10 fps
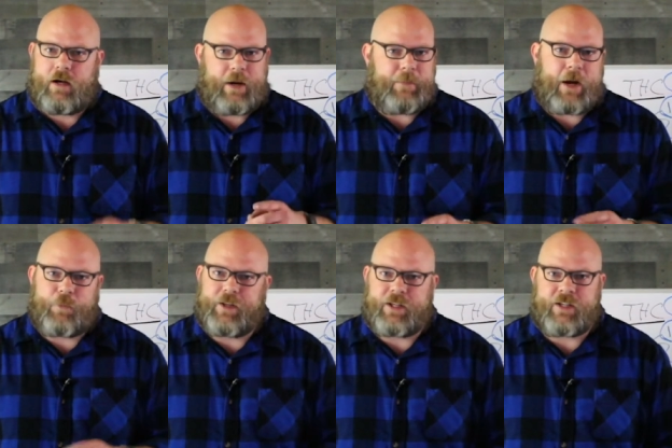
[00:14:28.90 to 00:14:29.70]
I'm not
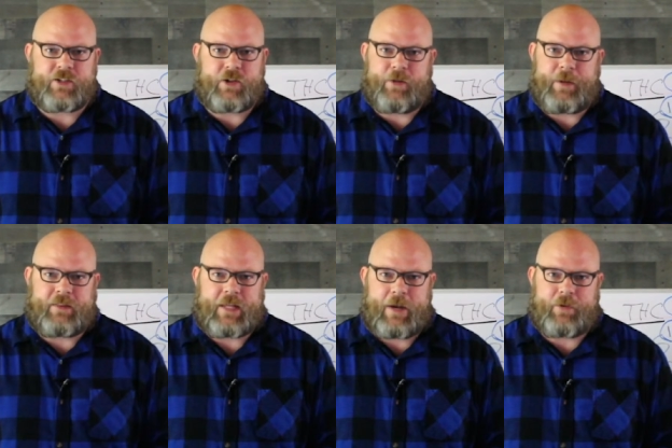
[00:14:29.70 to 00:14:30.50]
really concerned about
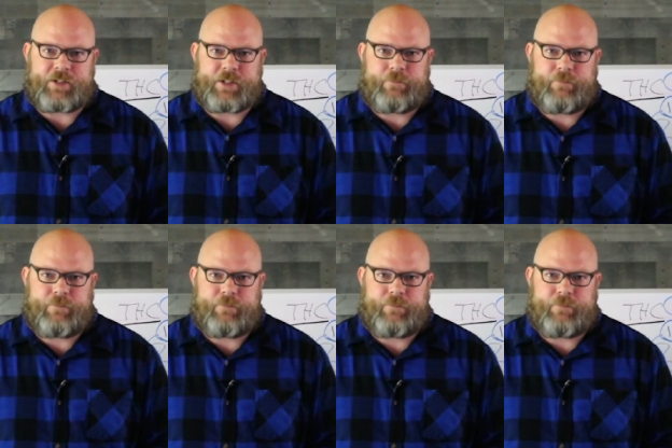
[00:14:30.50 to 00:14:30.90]
that person.